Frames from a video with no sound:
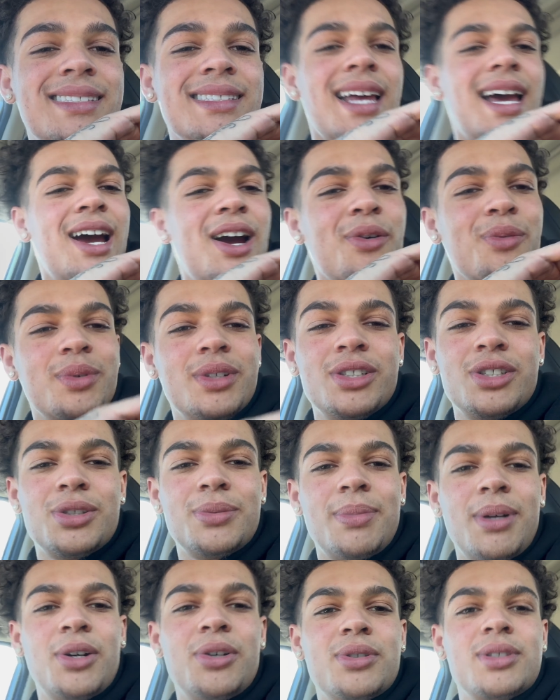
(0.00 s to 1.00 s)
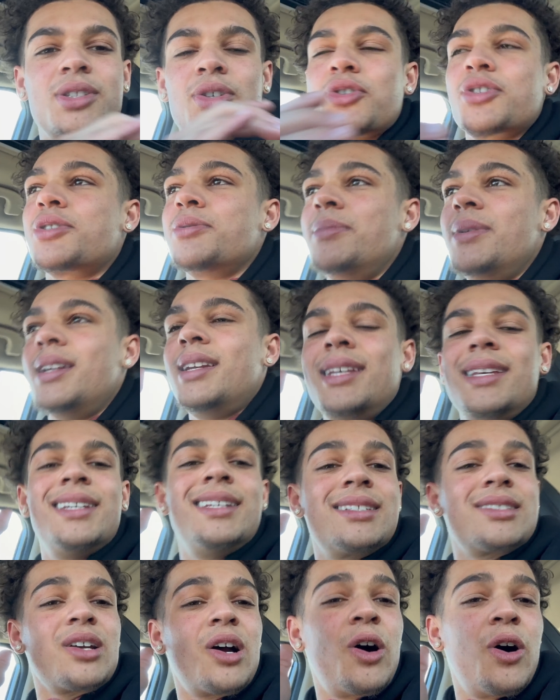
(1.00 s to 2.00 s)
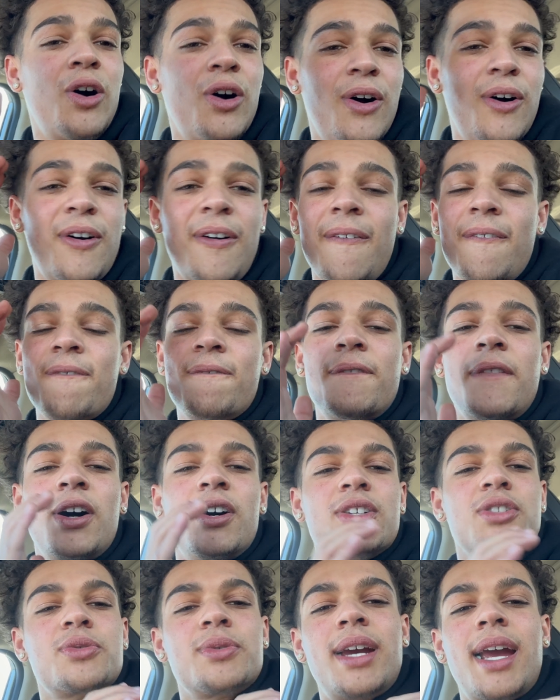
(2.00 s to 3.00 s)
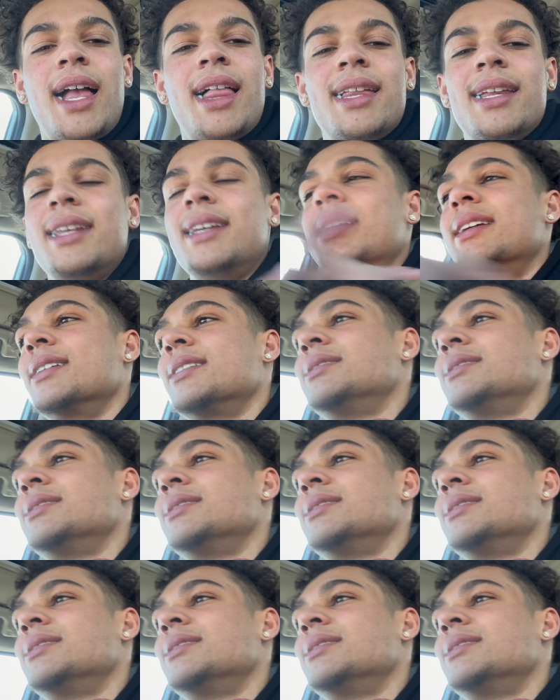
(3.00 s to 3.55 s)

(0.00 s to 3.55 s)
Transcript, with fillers: not real, bro. Social media is all false reality.